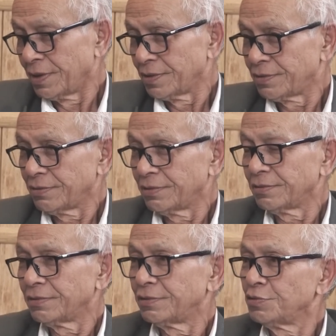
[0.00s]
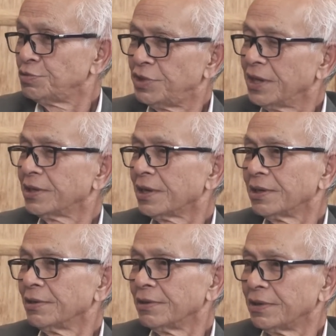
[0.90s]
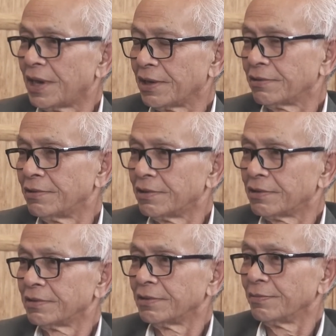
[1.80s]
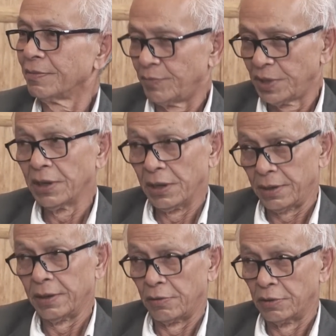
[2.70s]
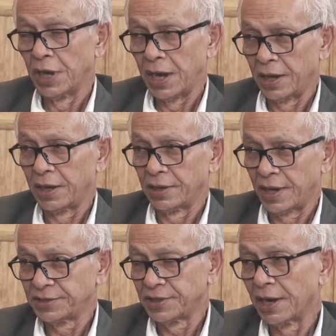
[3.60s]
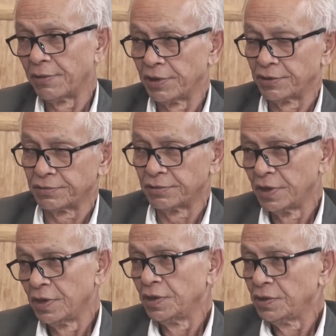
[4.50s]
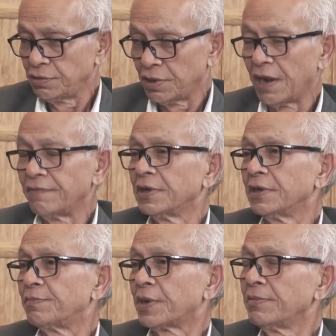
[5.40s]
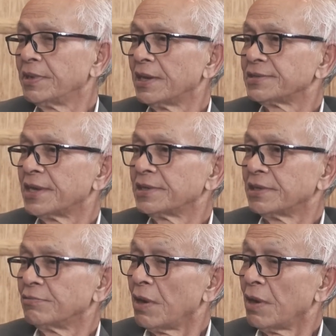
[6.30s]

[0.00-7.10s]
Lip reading: So don't you think that Laikor, being on the national highway also, should have a primary health center?